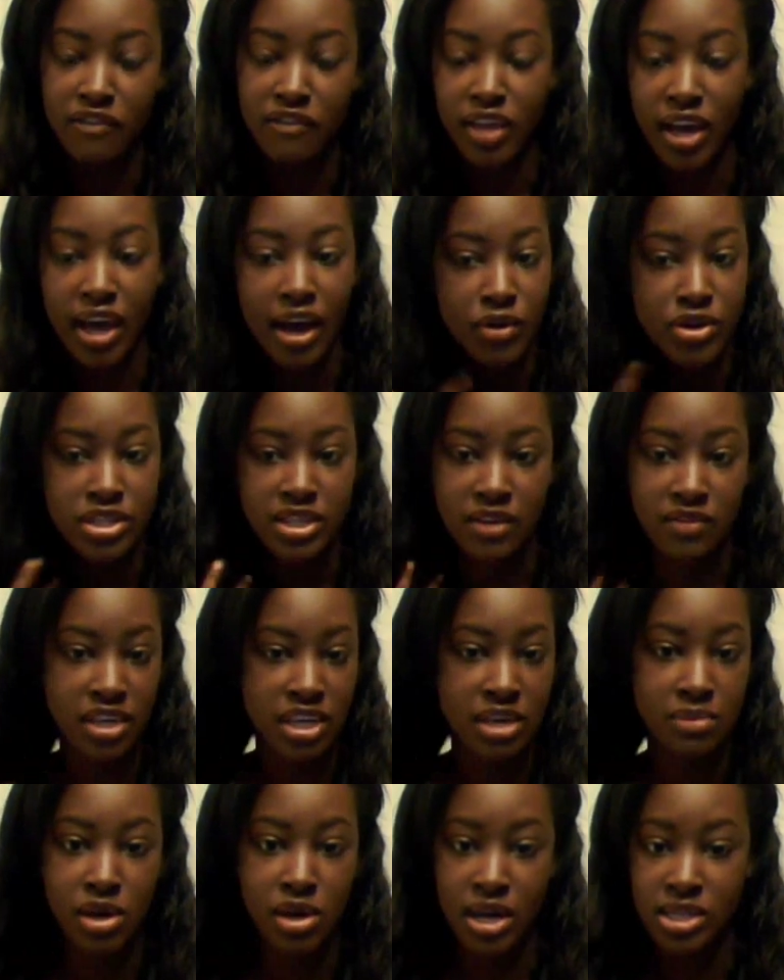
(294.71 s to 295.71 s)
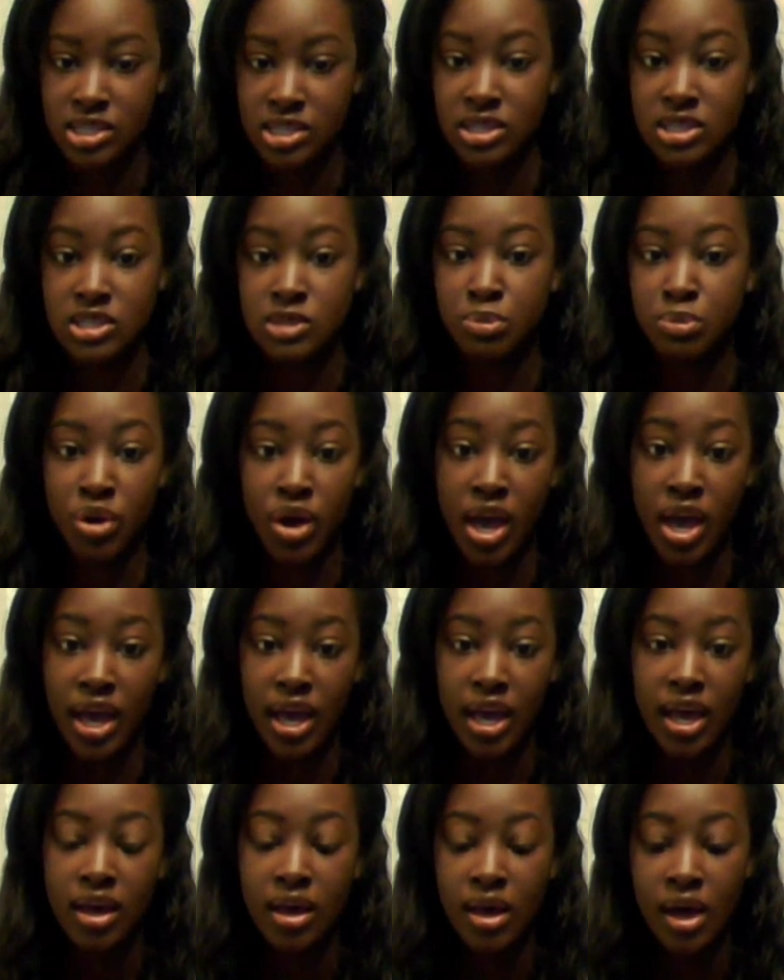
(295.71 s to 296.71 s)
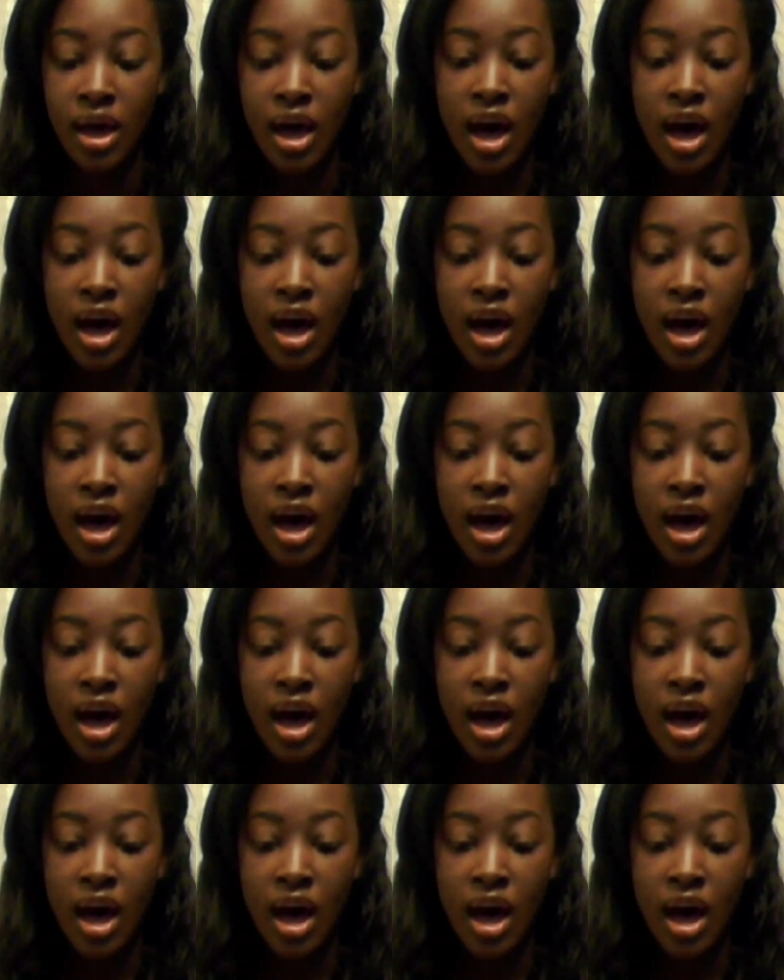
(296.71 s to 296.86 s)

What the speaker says: I feel like I always have to keep constantly spraying it.